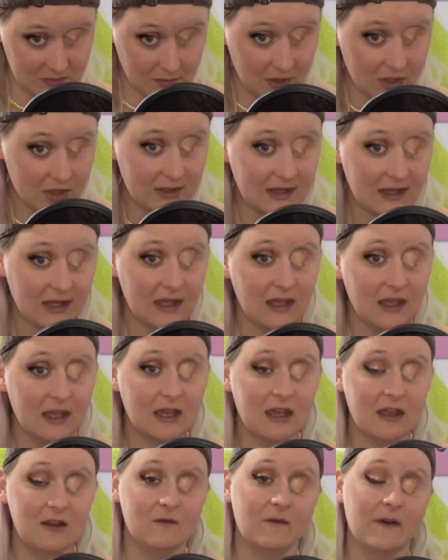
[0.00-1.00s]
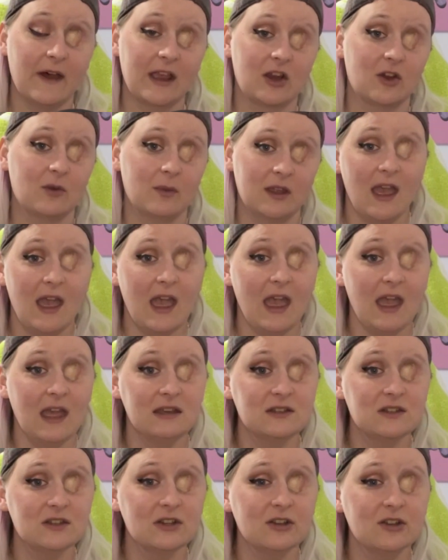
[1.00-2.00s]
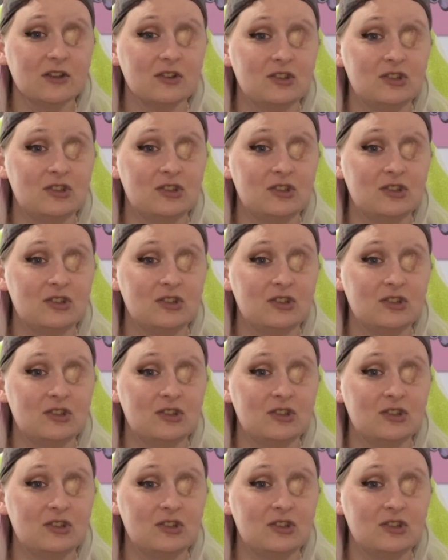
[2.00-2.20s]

murky, environment. Enter